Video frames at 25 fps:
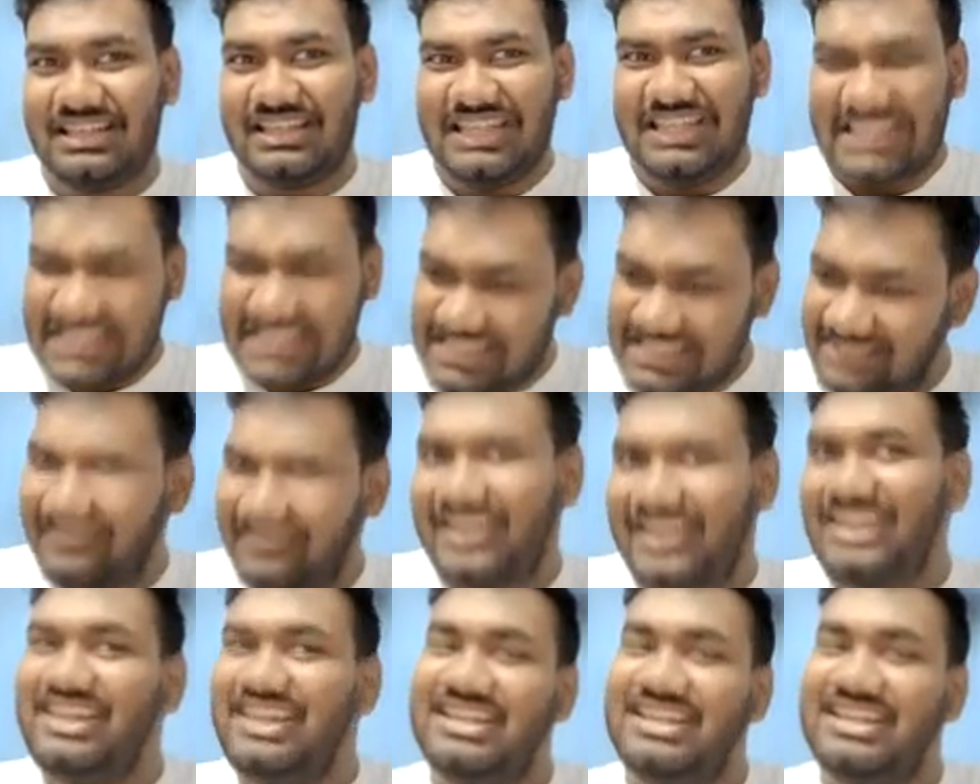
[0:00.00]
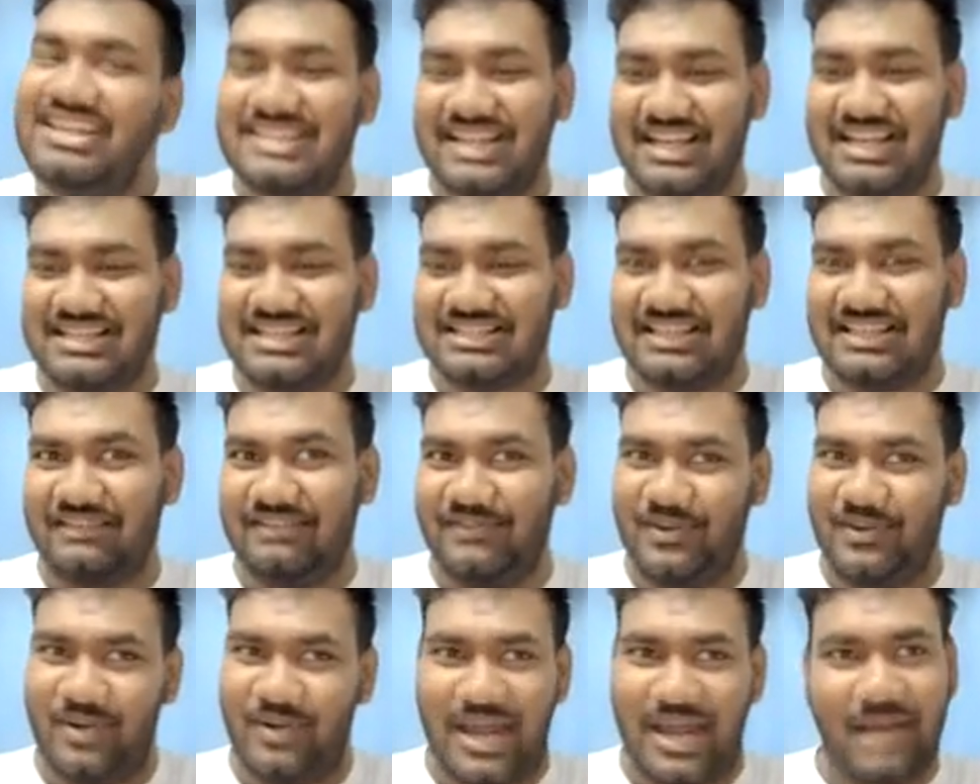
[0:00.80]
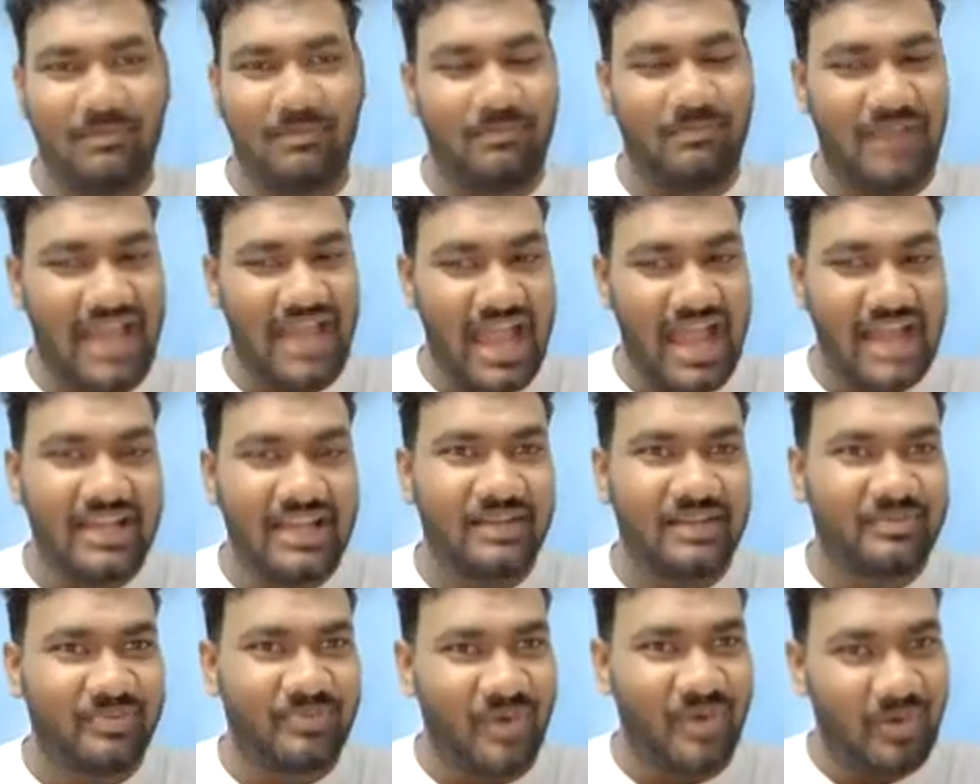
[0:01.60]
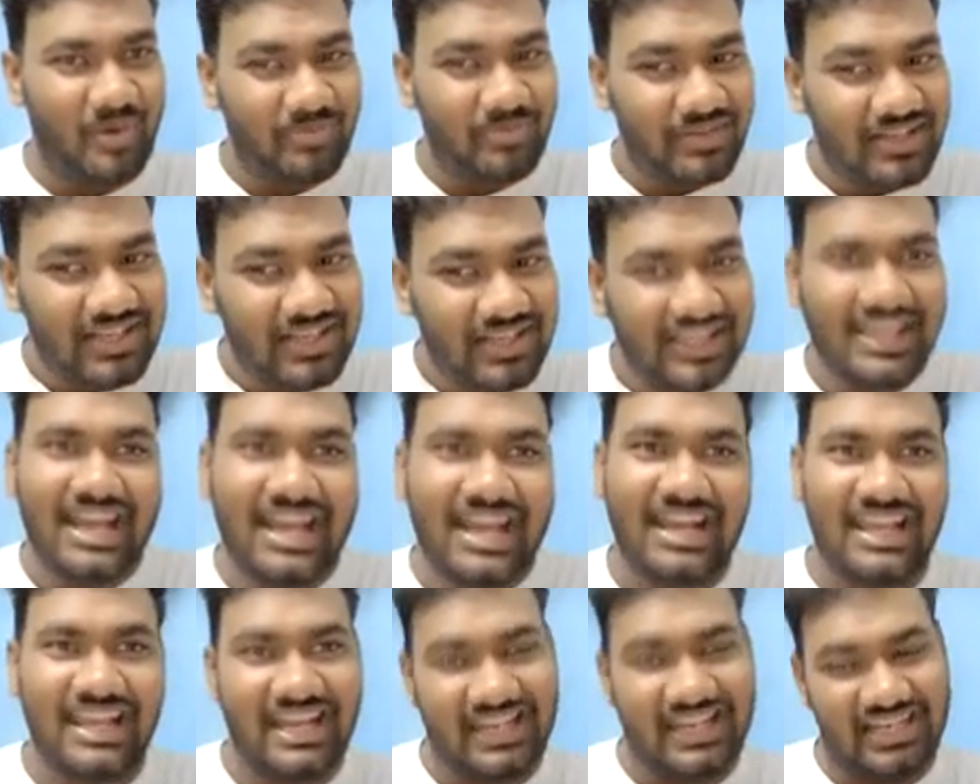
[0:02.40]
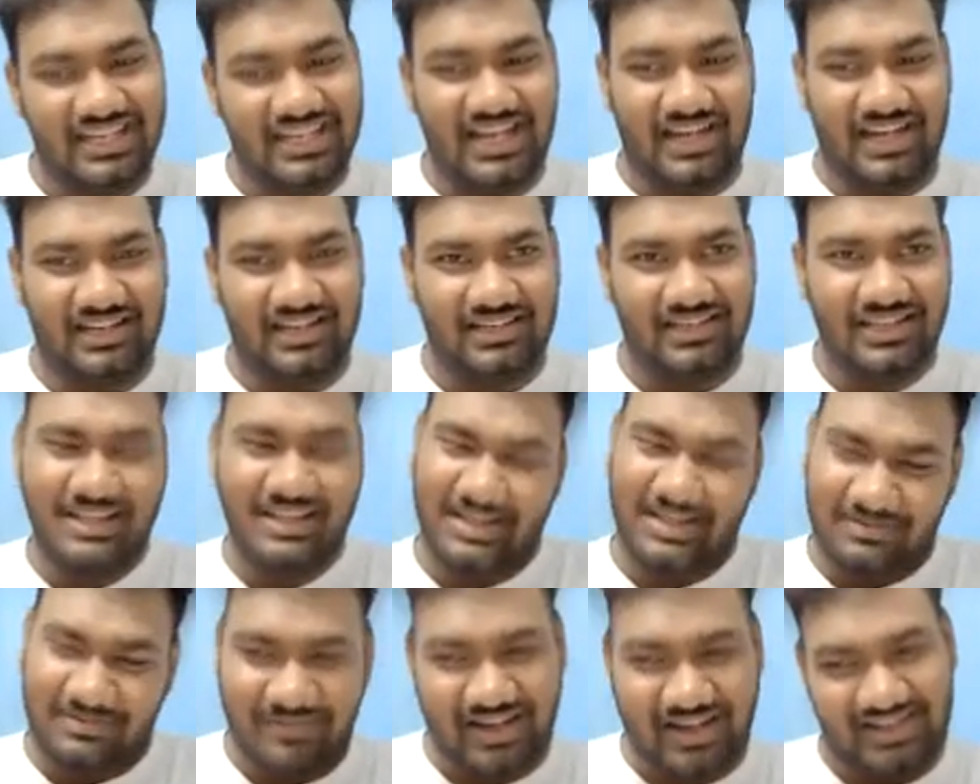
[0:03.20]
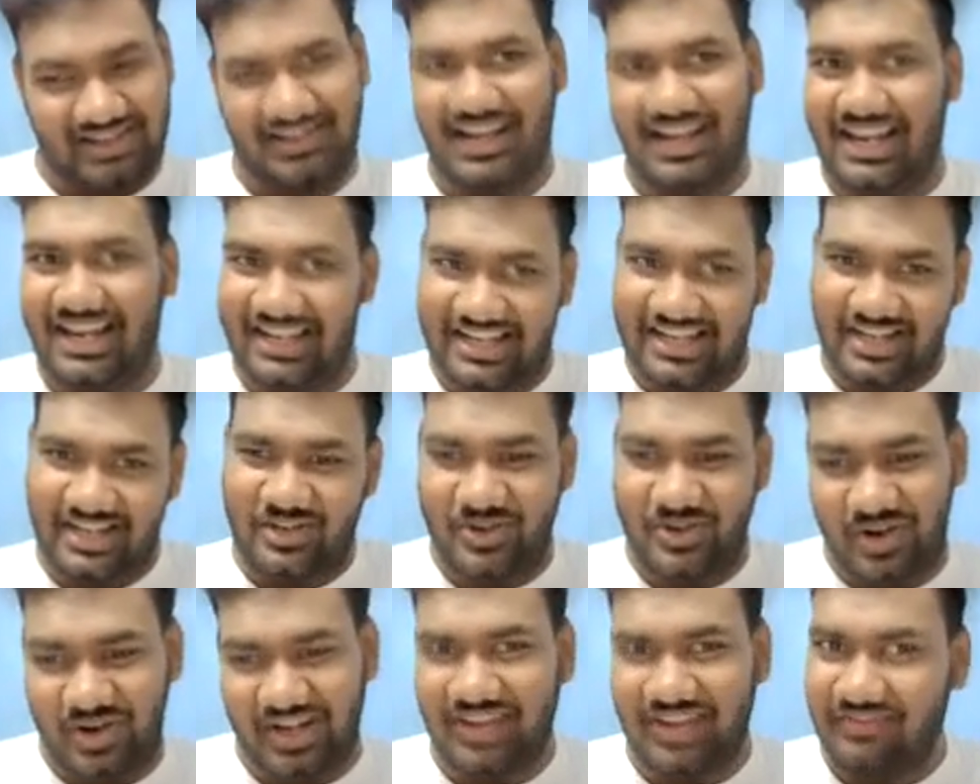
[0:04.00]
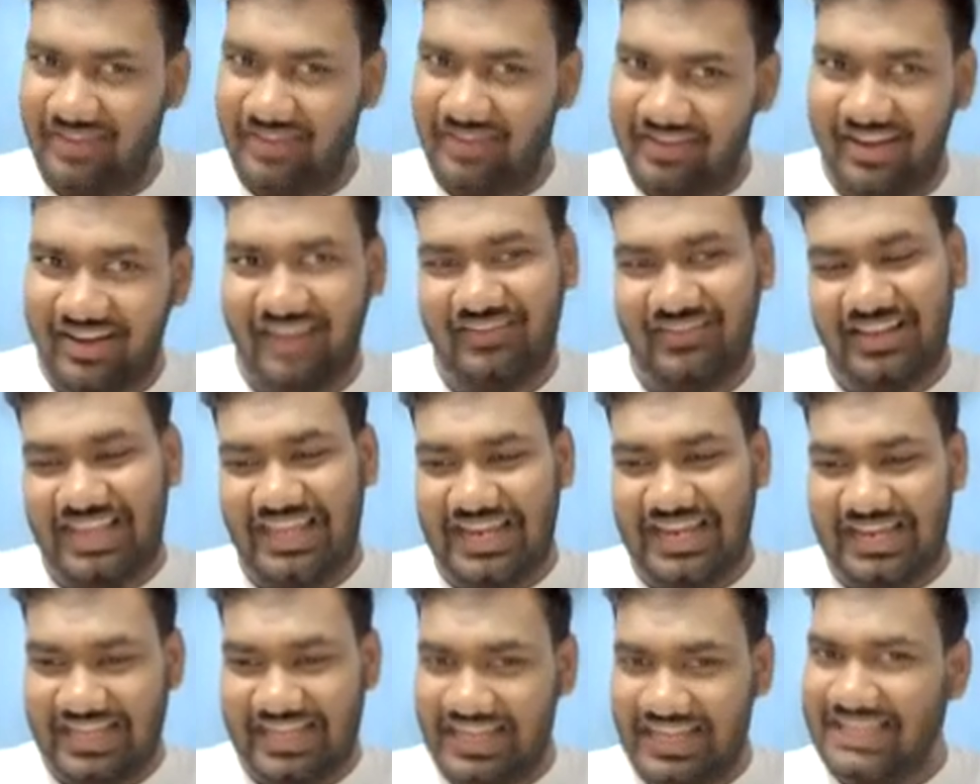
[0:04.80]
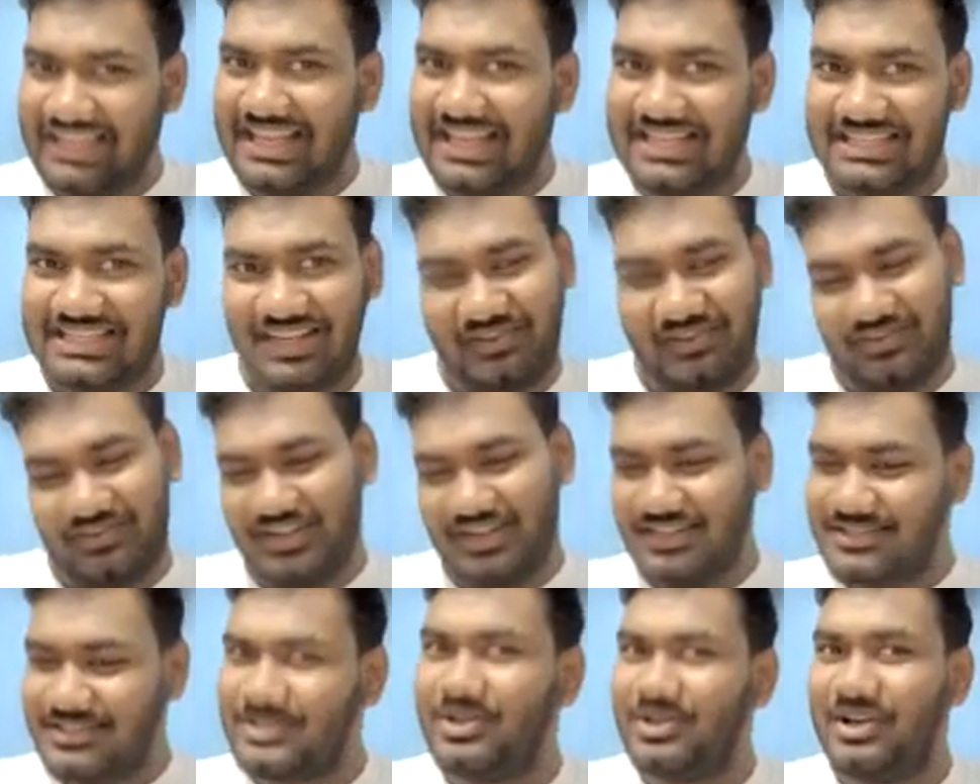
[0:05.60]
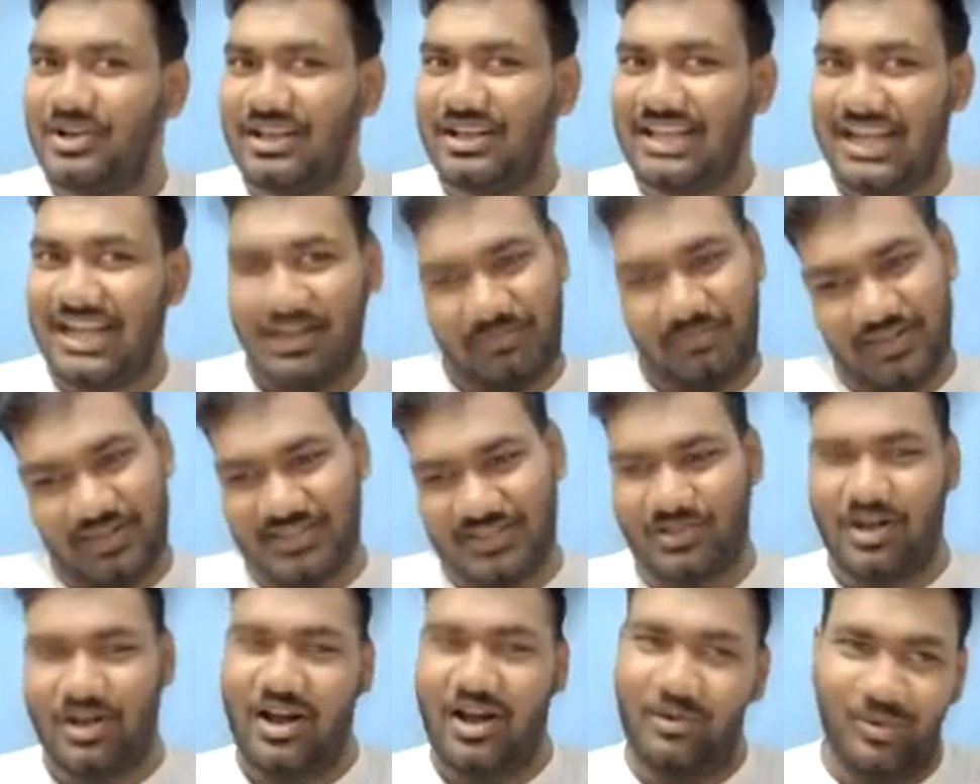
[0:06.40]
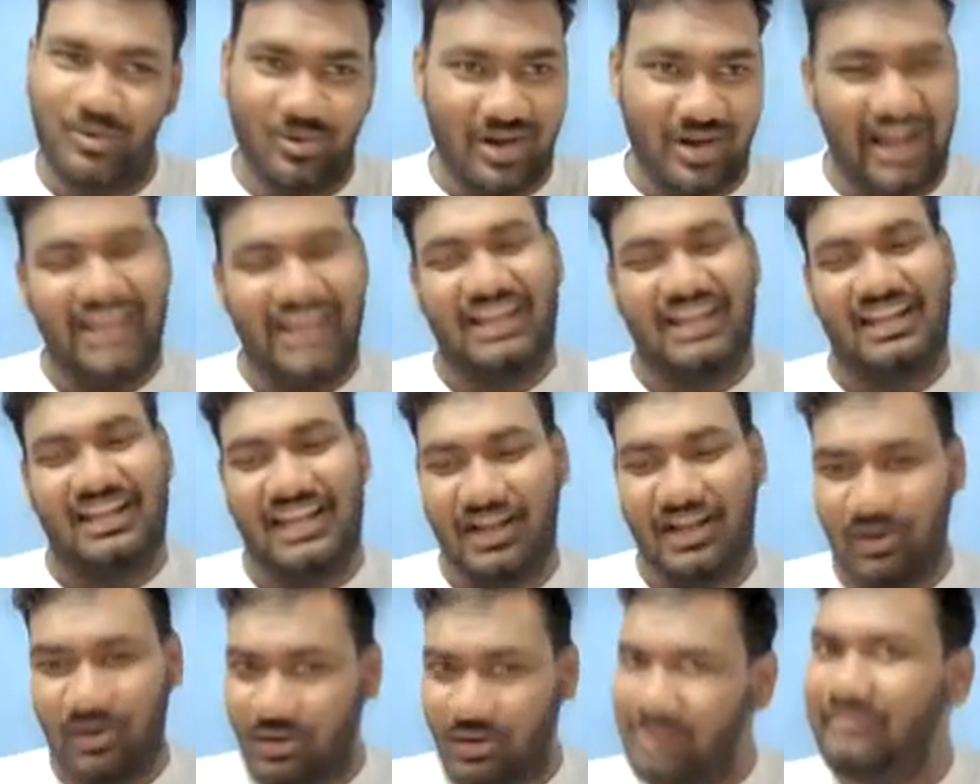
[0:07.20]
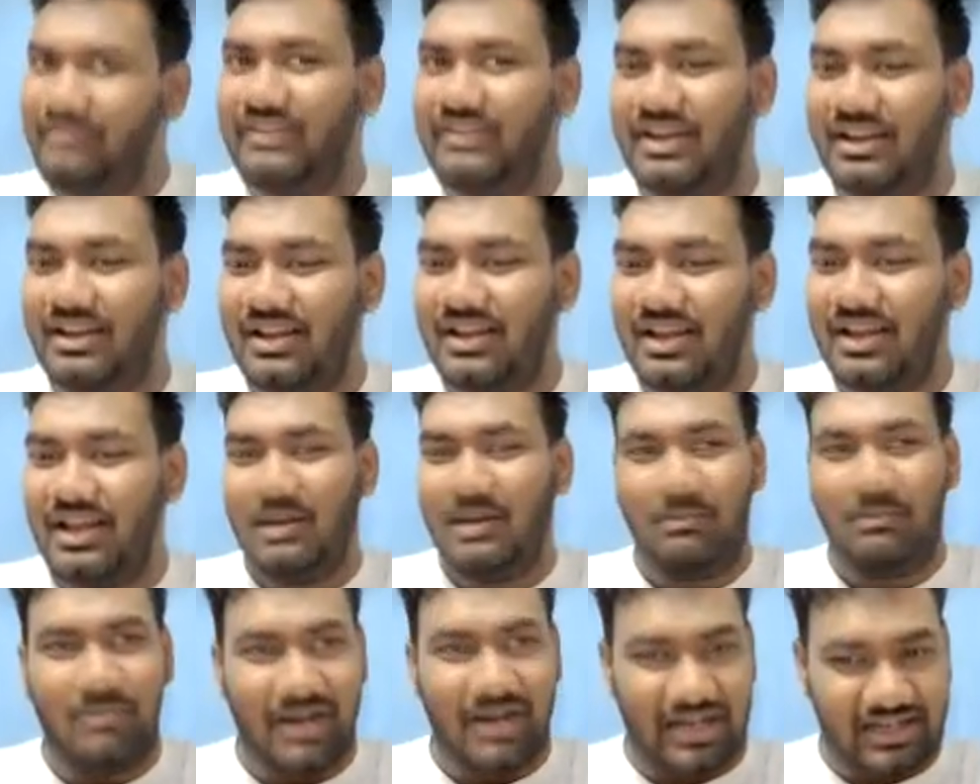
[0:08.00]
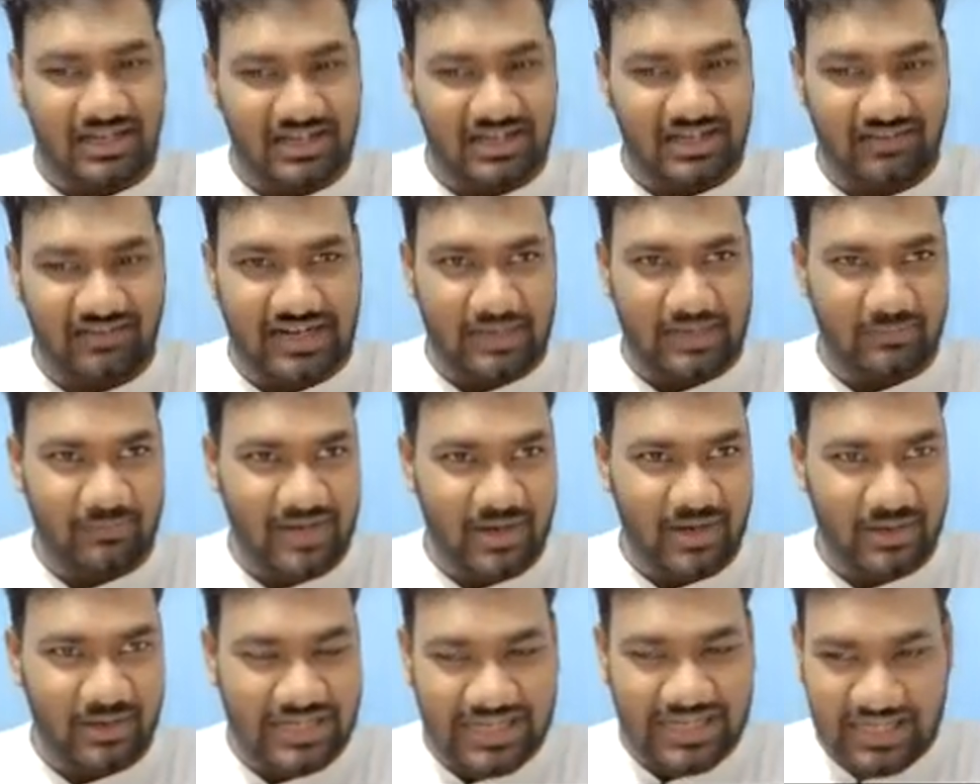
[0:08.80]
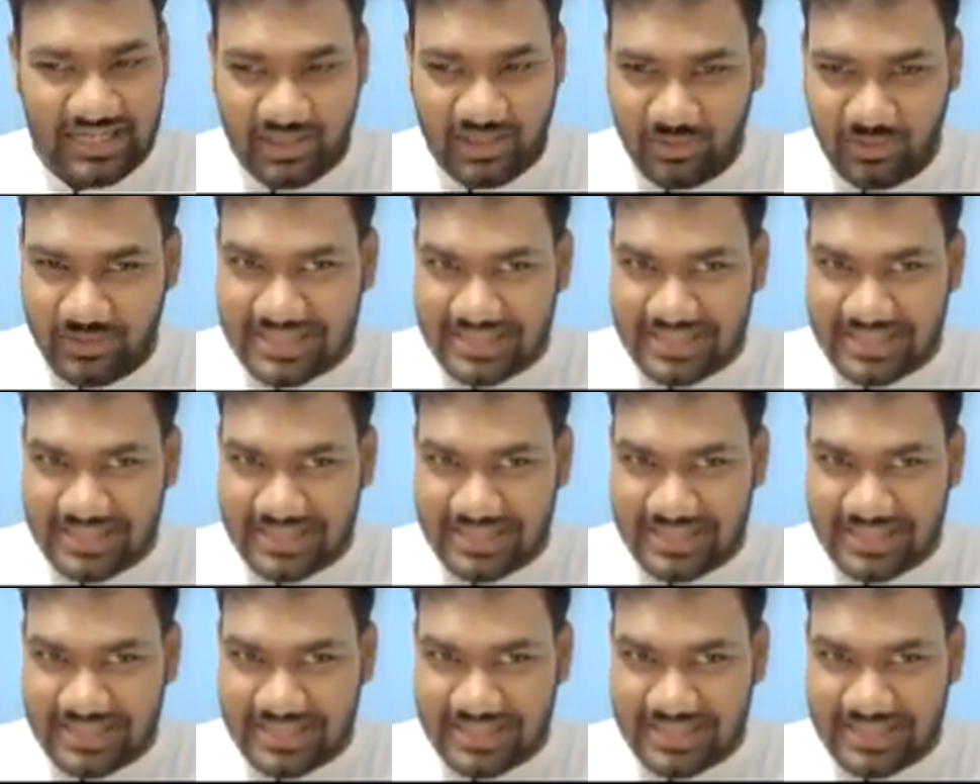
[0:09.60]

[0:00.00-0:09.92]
is very easy, guys, if you can plan it properly and get it done. But I'll tell you, not everyone will get an A. That's a different story. That depends on how you write and all of it. But what I'm trying to tell you